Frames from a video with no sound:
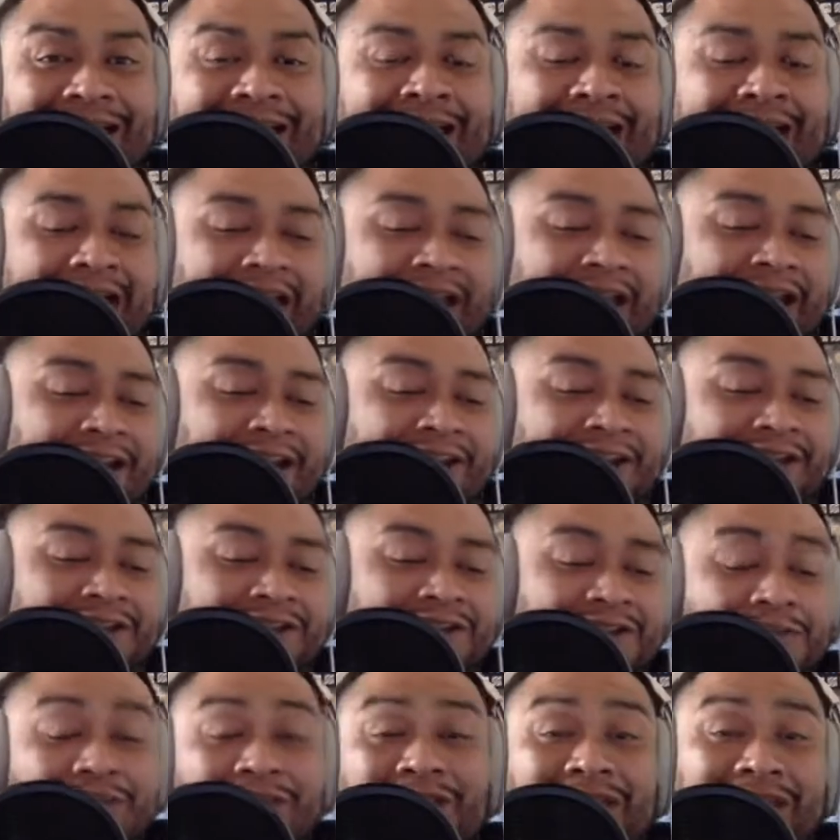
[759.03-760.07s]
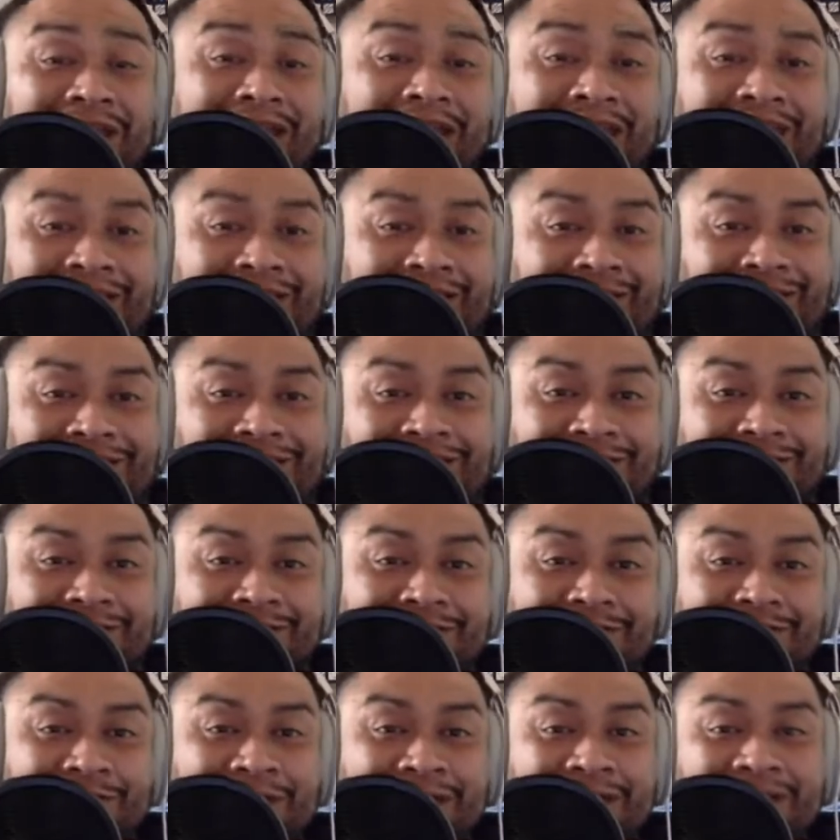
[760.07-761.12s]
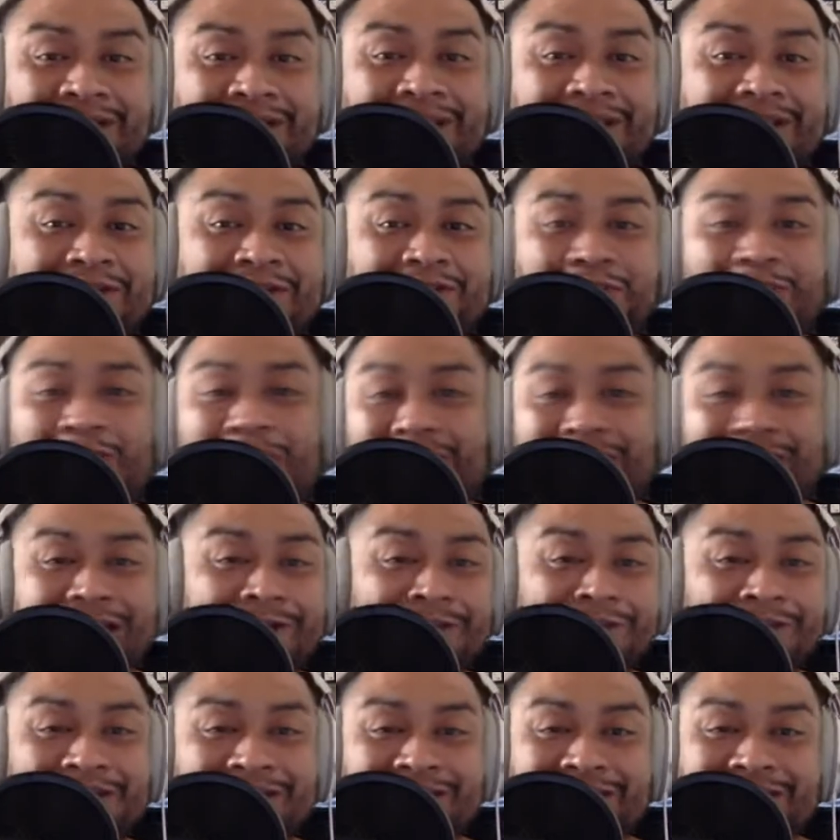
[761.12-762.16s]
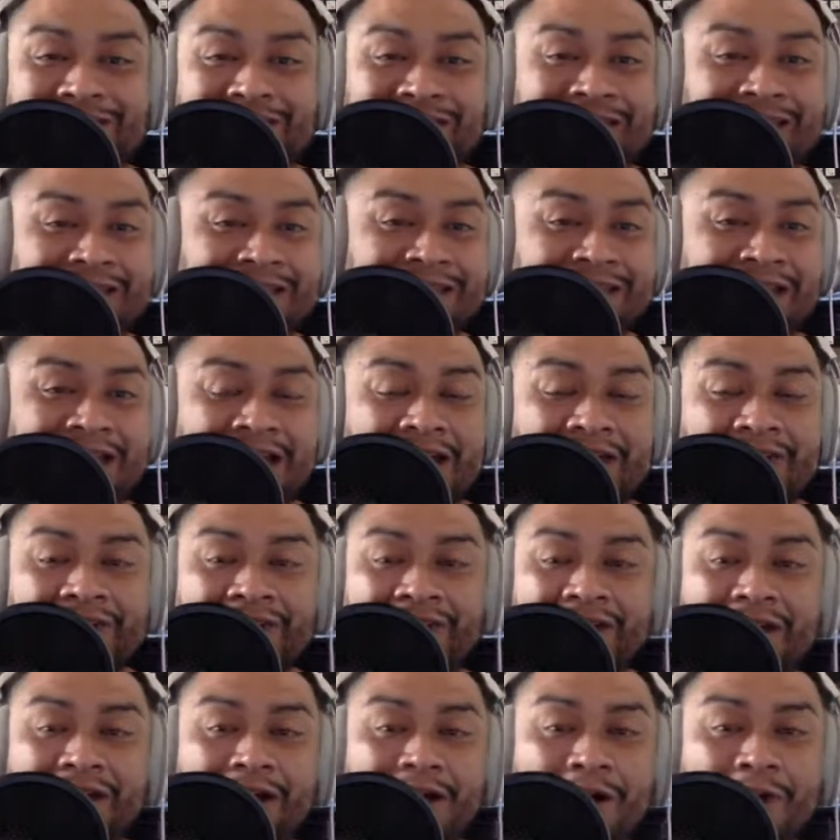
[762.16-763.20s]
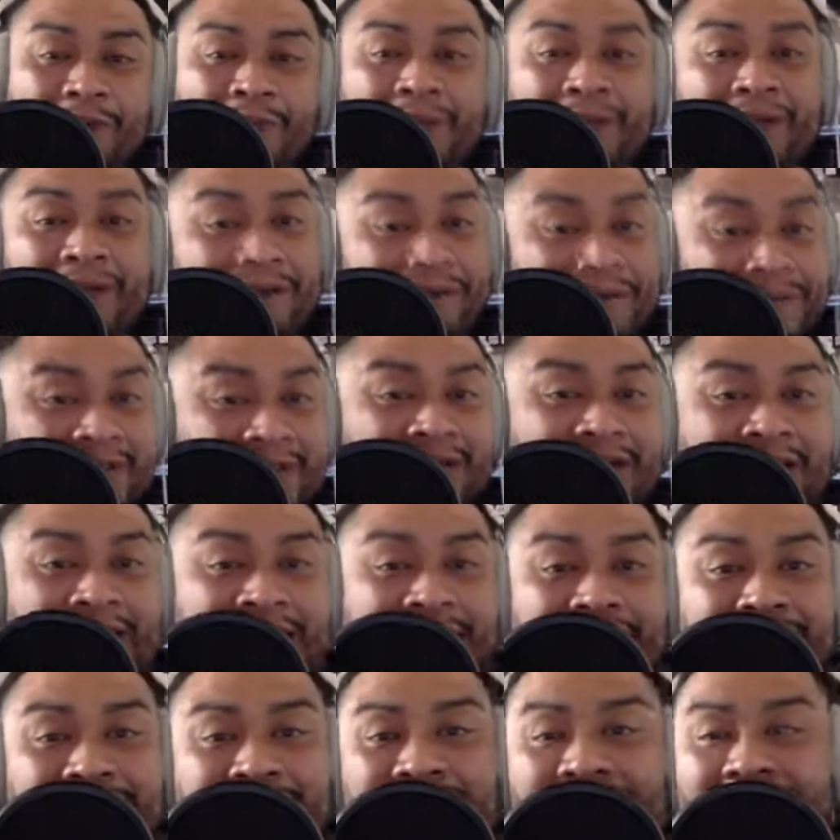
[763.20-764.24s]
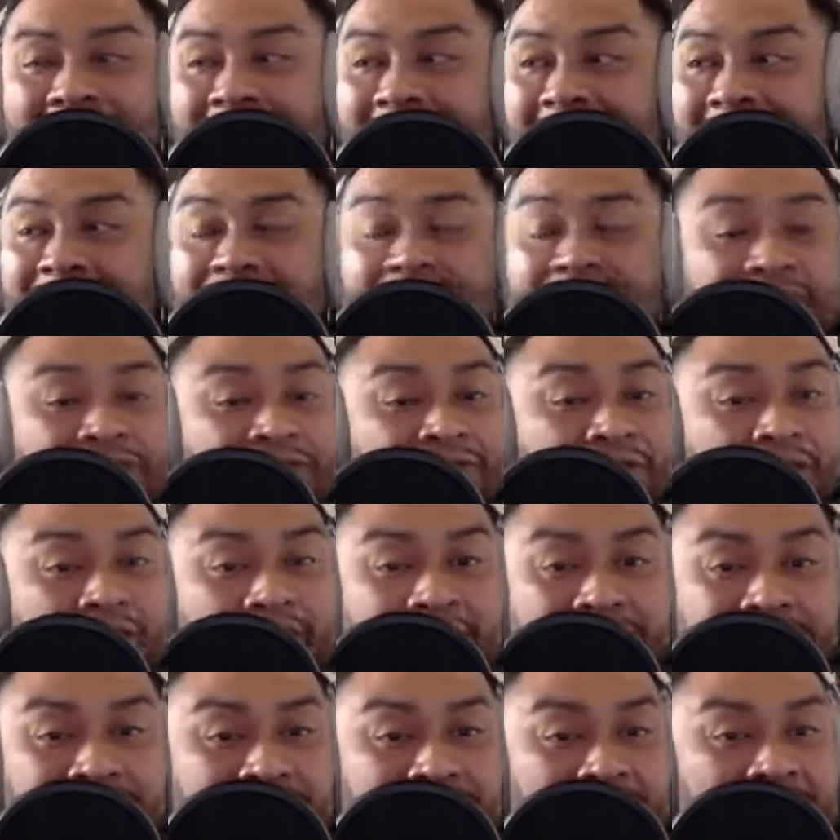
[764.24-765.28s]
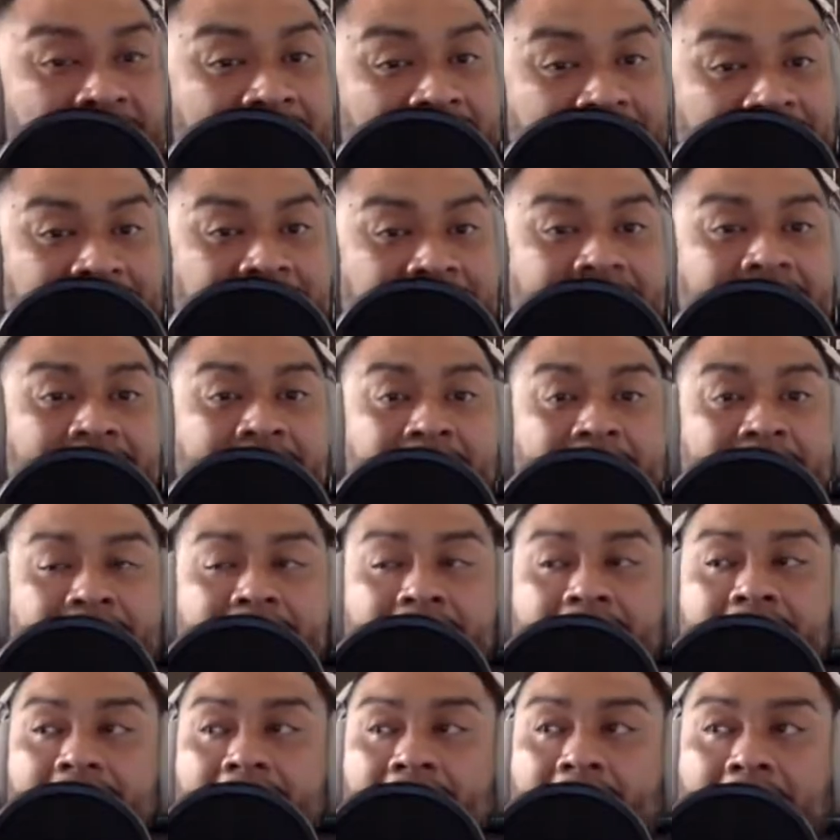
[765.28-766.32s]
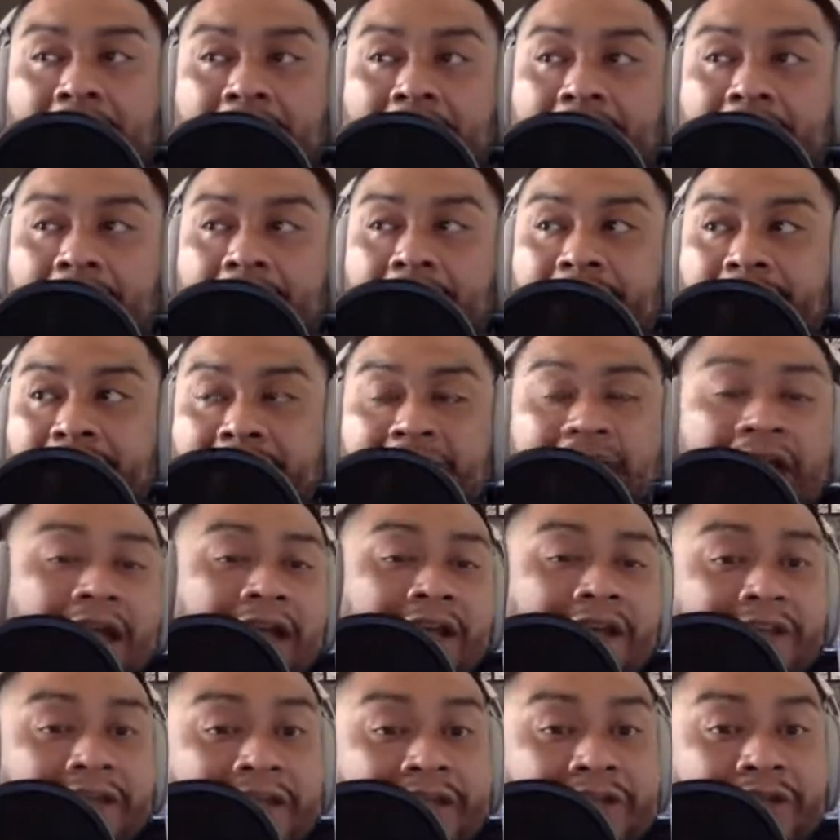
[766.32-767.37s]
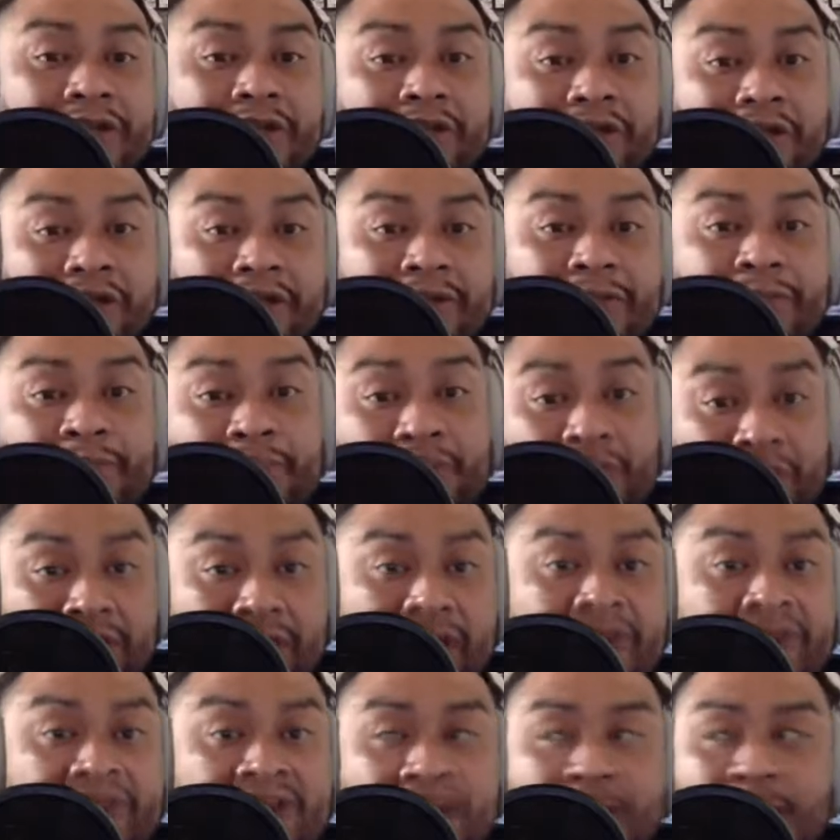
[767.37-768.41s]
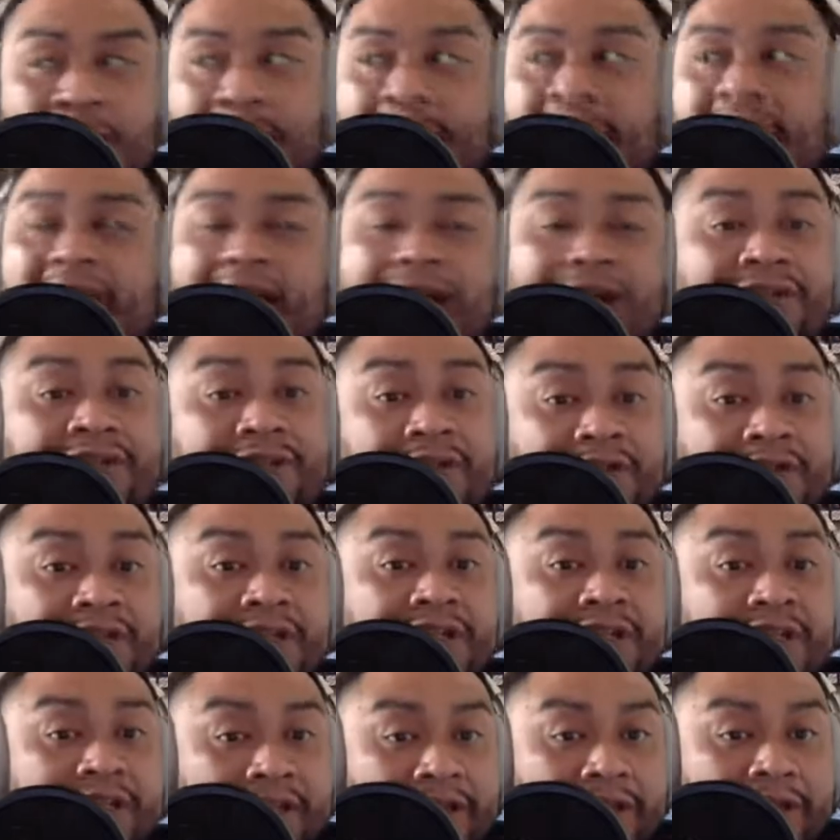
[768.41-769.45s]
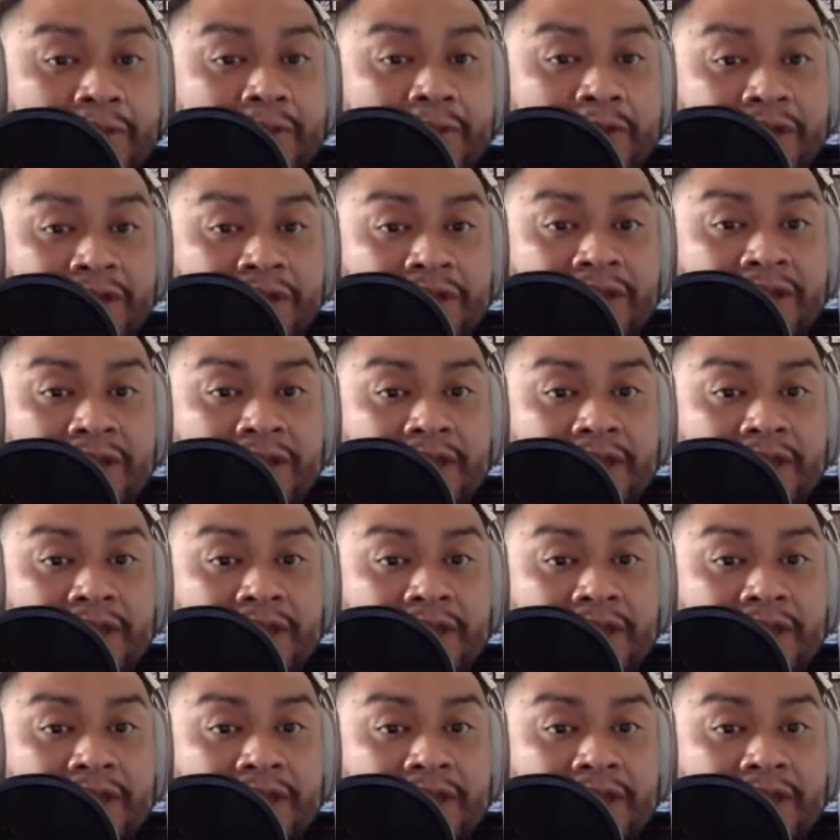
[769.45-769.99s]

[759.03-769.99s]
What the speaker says: and she really can't because he's drugged up. He's kind of on pills. I guess it's for anxiety, and it kind of leads you to believe that maybe Aster is dealing with